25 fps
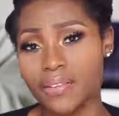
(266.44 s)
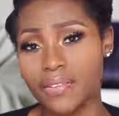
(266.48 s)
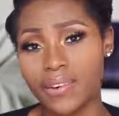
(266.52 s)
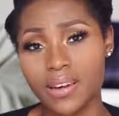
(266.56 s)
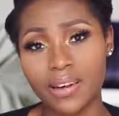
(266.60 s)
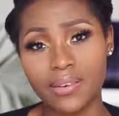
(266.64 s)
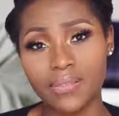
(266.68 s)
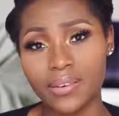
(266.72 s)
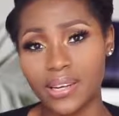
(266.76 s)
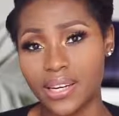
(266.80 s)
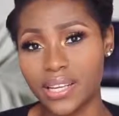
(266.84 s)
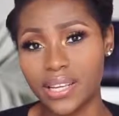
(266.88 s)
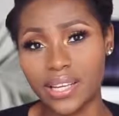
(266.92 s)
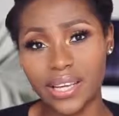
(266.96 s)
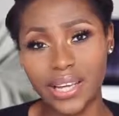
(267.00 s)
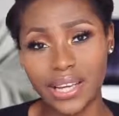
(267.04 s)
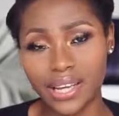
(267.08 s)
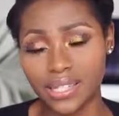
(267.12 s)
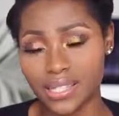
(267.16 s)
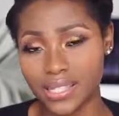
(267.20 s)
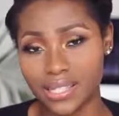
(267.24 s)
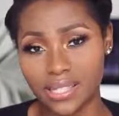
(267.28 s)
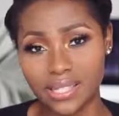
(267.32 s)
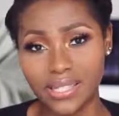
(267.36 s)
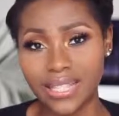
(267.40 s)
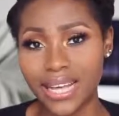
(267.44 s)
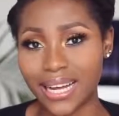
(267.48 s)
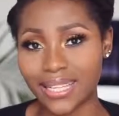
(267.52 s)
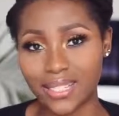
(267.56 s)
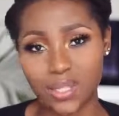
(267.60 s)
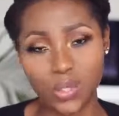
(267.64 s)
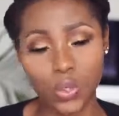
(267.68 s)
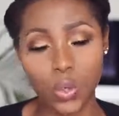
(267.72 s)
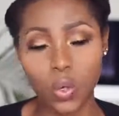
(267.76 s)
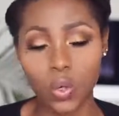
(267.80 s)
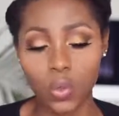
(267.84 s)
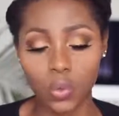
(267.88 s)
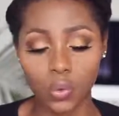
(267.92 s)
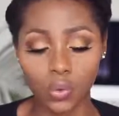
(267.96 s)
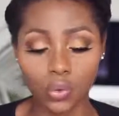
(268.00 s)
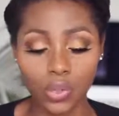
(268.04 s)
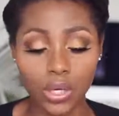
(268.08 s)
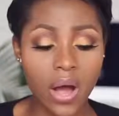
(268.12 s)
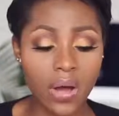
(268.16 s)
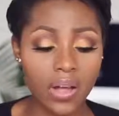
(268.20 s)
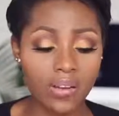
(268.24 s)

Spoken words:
never really gets that cold.